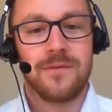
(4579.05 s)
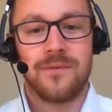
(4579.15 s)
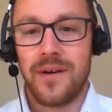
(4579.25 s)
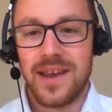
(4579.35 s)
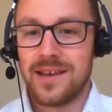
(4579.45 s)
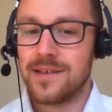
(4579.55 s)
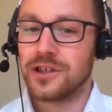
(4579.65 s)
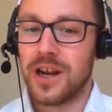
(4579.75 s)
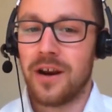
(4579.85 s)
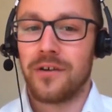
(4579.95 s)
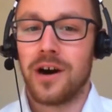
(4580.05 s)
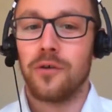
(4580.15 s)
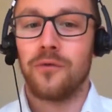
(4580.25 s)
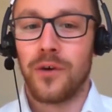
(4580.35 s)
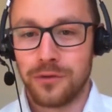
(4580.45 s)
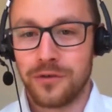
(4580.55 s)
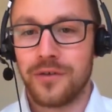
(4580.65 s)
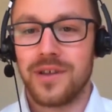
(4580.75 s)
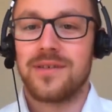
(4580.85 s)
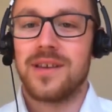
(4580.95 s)
It's very easy to share a whole
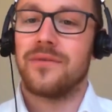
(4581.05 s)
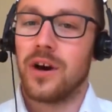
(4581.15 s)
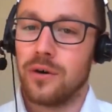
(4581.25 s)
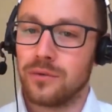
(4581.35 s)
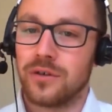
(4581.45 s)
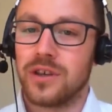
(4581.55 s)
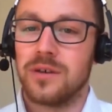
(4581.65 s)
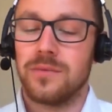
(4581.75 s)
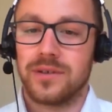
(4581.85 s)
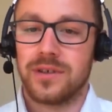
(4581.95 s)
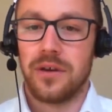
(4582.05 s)
folder instead of a whole document.